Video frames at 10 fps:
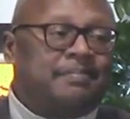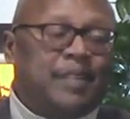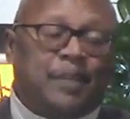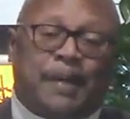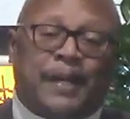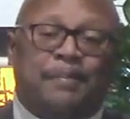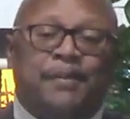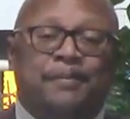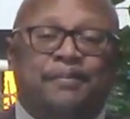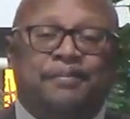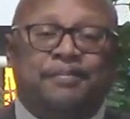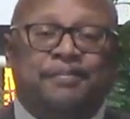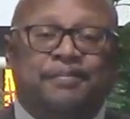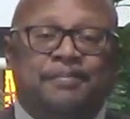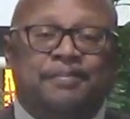The Bible.
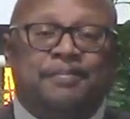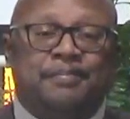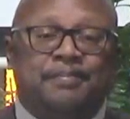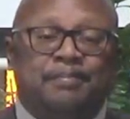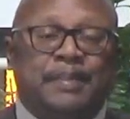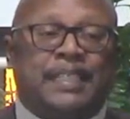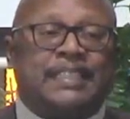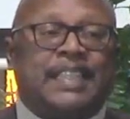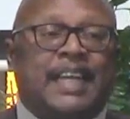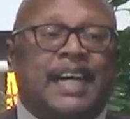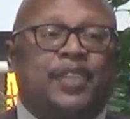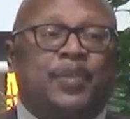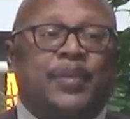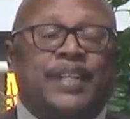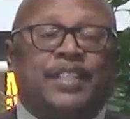Because God
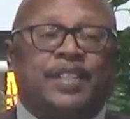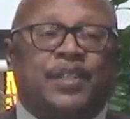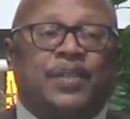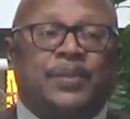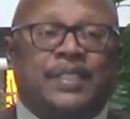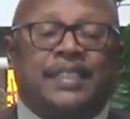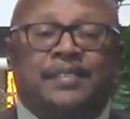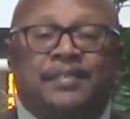created the whole thing.